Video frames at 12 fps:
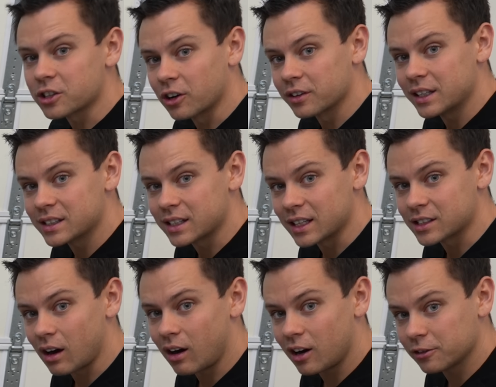turn these
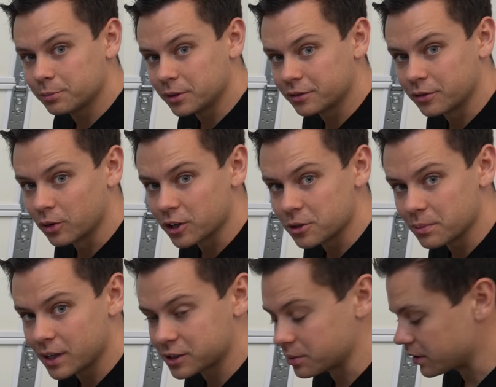things off before you
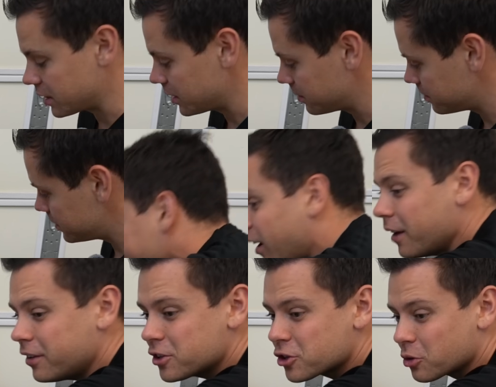mess with them.
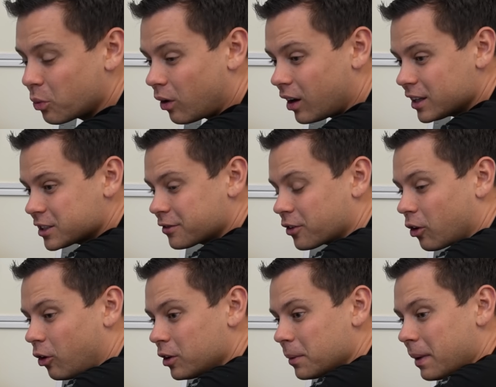five hundred watts for
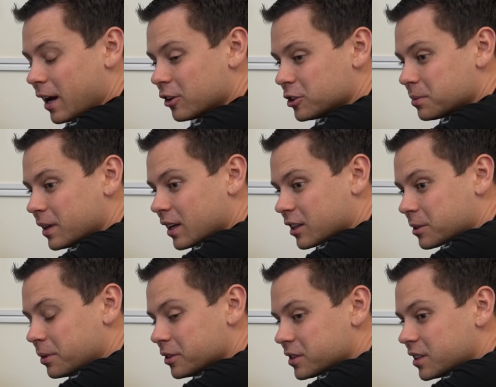all the panels being
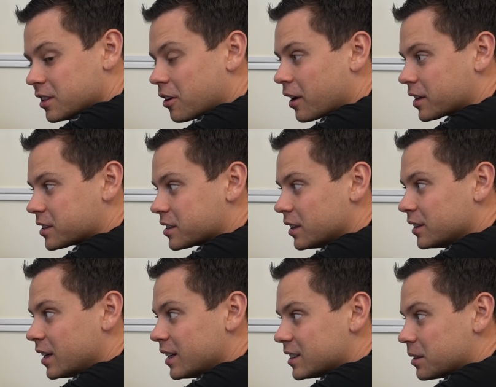exposed to direct
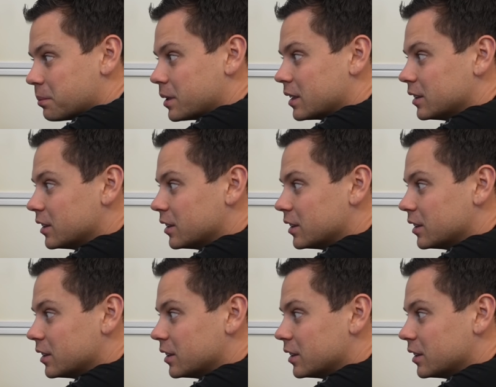sunlight is a bit